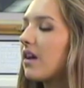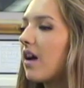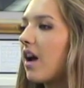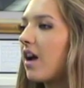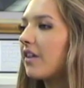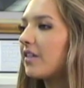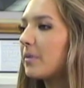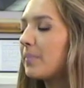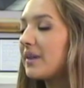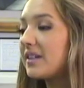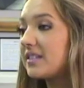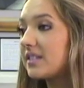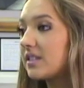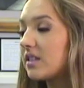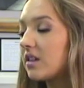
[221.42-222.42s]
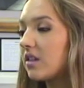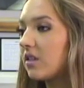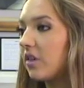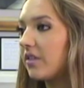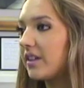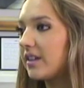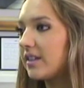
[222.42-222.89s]
Are there pieces in the
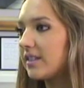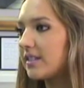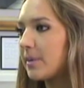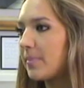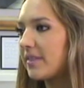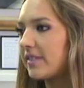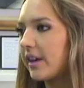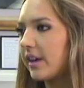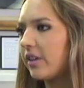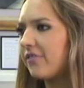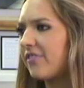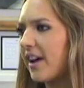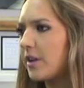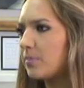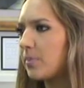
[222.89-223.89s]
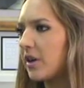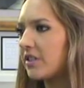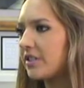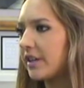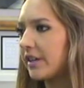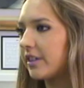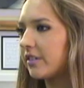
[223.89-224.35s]
clothing exhibit that you find
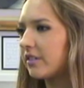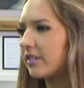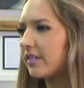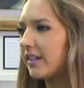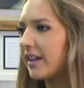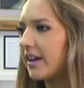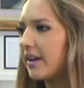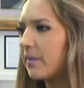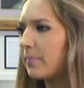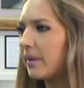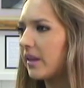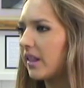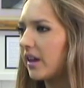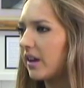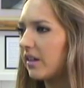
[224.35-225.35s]
particularly appealing?